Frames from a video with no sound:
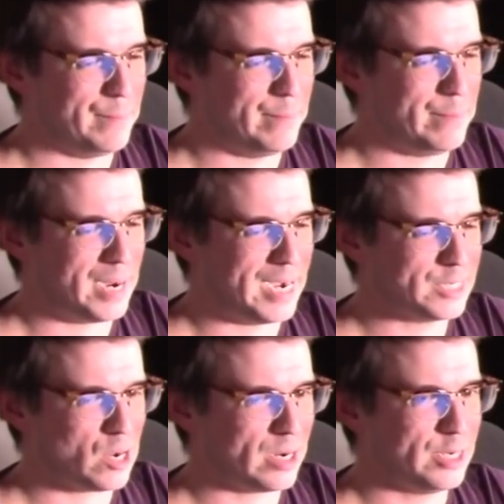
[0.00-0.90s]
by
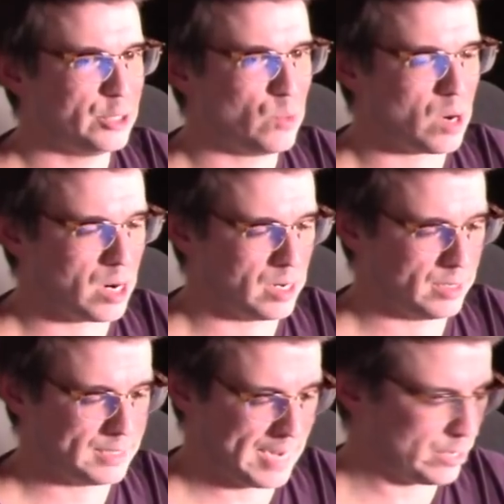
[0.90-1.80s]
talking to our
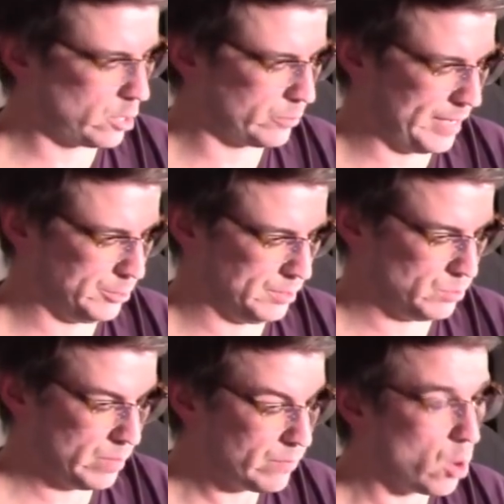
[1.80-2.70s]
$10 patrons.
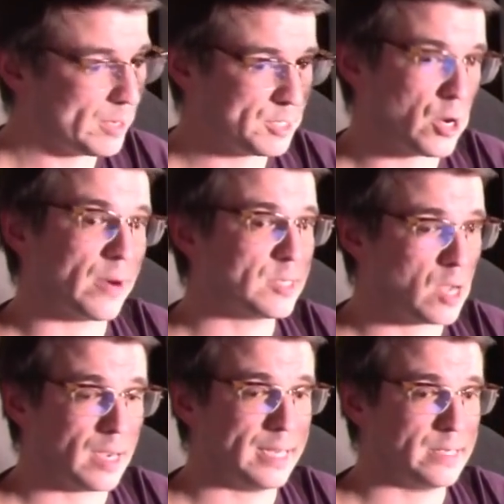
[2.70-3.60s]
We've already started
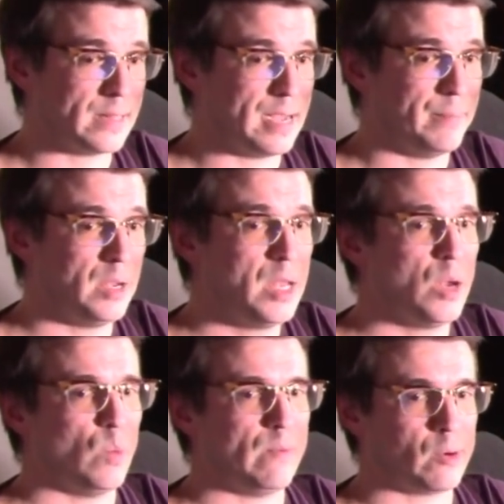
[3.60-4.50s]
talking to them.
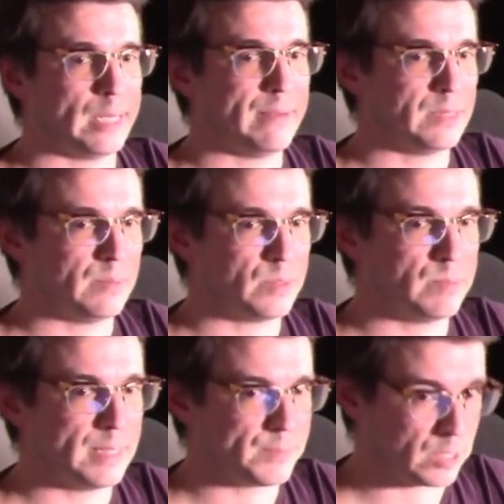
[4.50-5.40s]
We've already given them some
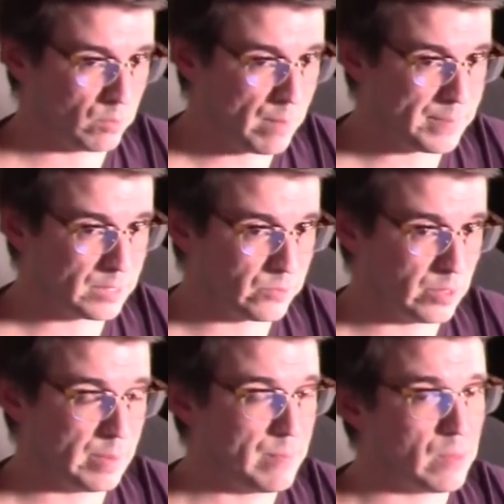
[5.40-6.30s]
tips on equipment for
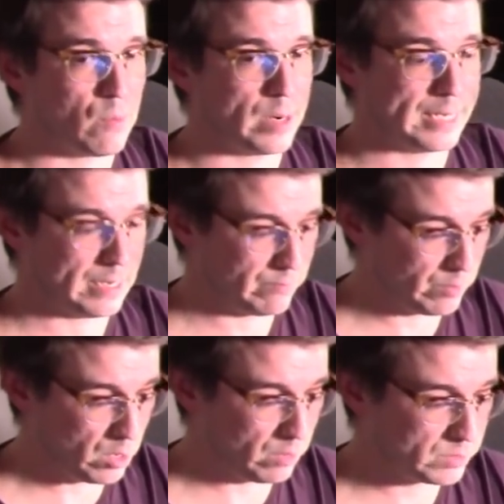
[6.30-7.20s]
the people that want to get
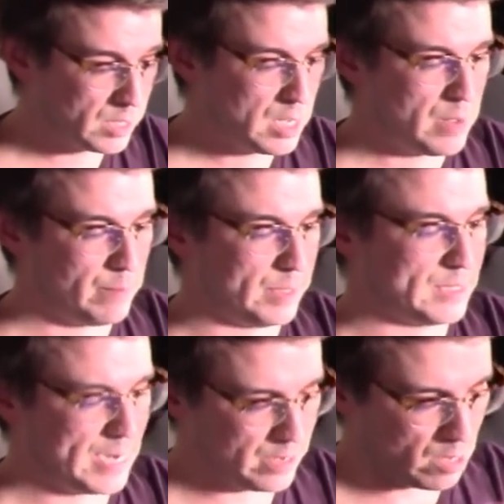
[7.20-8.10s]
involved. But
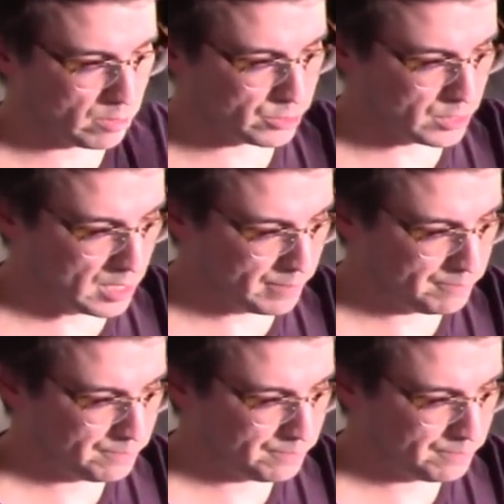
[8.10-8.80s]
$10 and up,